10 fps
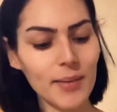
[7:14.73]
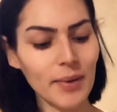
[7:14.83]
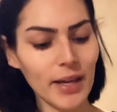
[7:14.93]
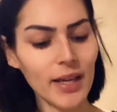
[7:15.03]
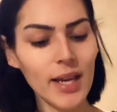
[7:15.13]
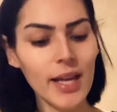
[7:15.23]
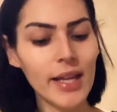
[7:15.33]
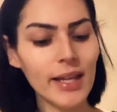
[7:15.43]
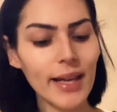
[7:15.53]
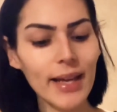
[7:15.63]
of my
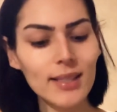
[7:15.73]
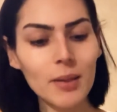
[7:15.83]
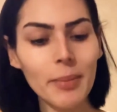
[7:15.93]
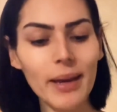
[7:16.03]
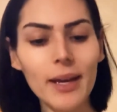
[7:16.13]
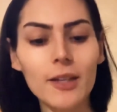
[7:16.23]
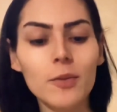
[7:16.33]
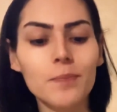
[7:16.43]
casting bag.